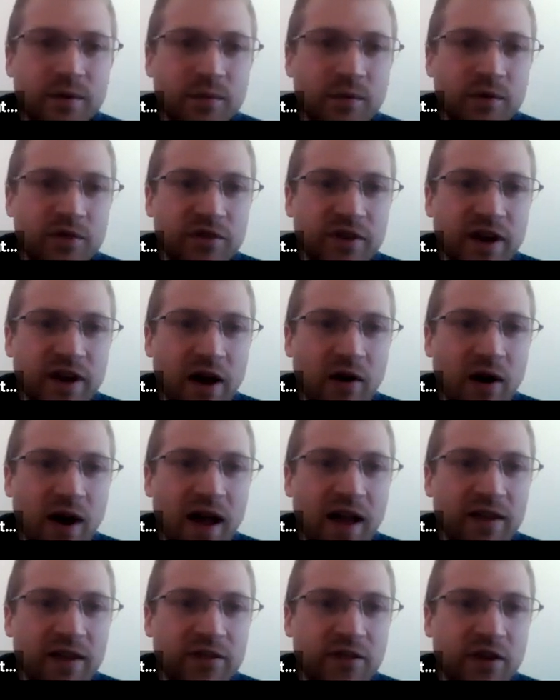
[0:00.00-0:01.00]
which now
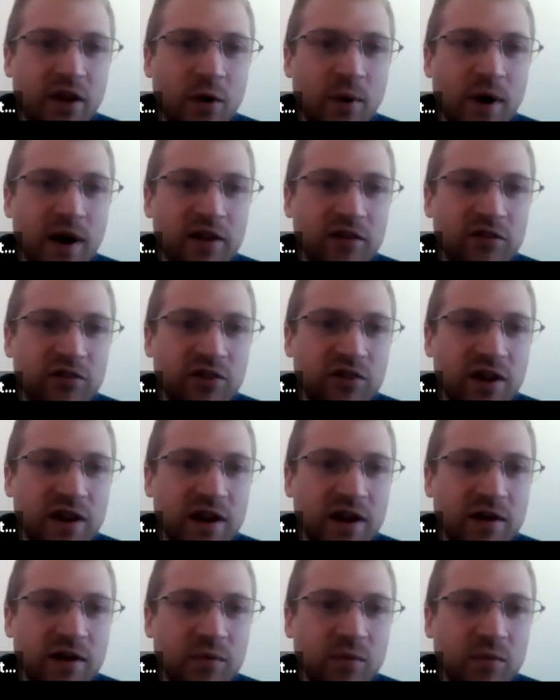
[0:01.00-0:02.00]
has no
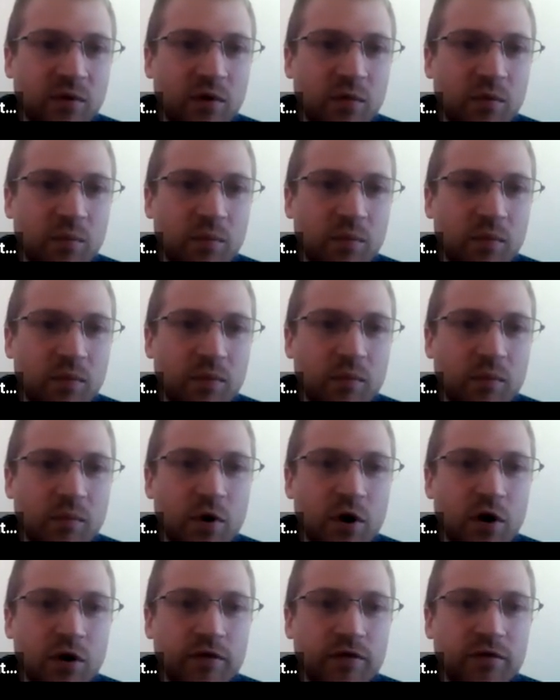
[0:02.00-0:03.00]
energy, will
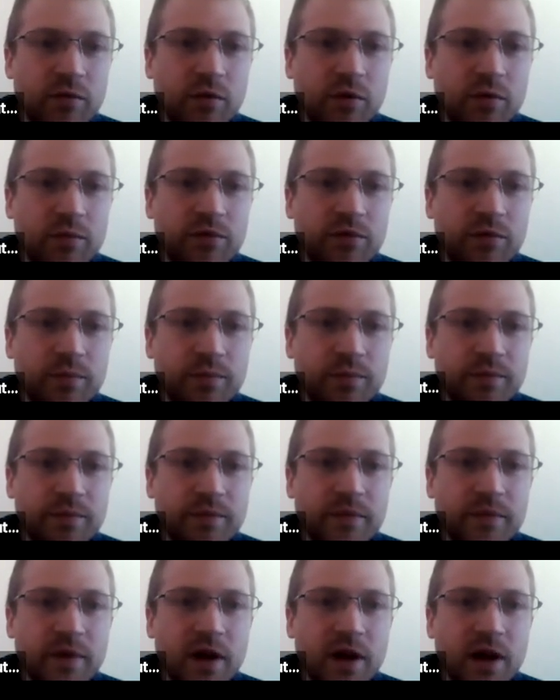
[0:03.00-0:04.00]
move.
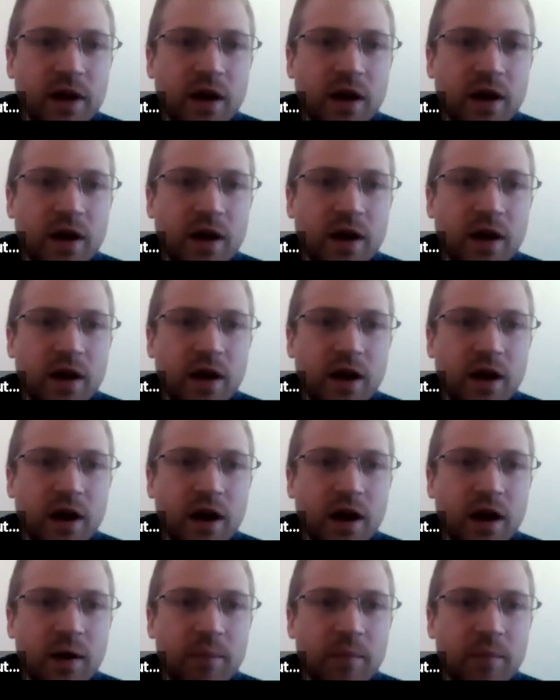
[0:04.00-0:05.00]

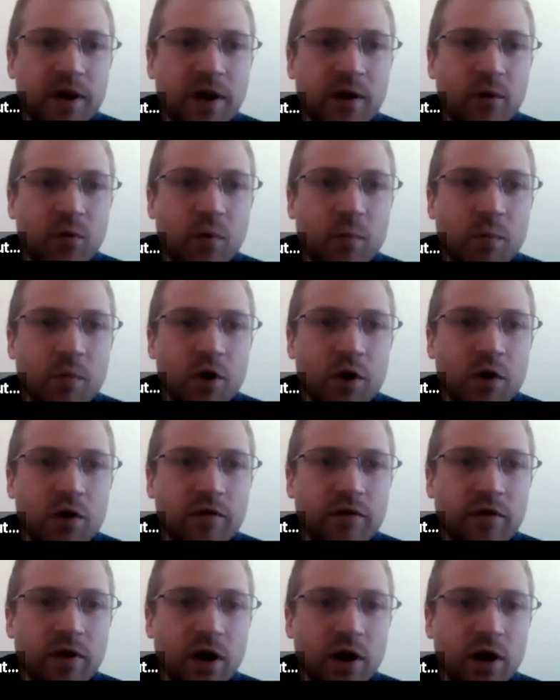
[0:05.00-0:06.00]
It will
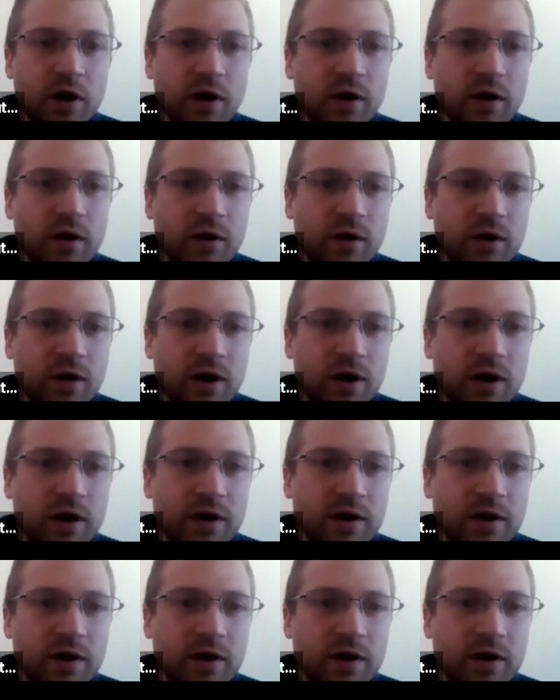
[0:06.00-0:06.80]
move along.